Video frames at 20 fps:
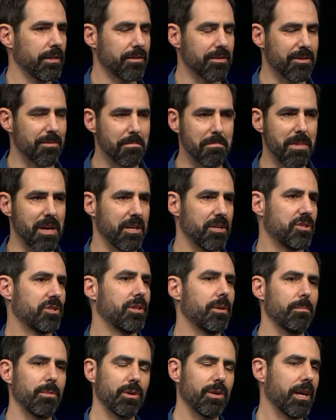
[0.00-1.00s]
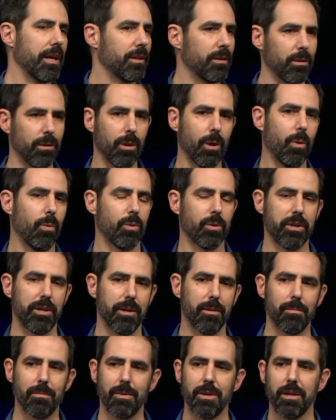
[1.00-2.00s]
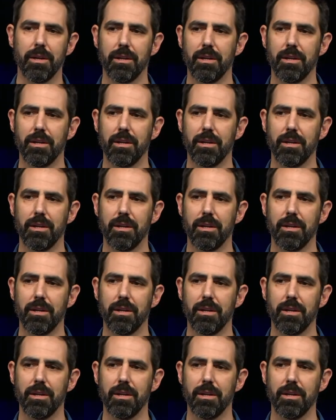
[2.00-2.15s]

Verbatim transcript: diminish him, you can't lower him.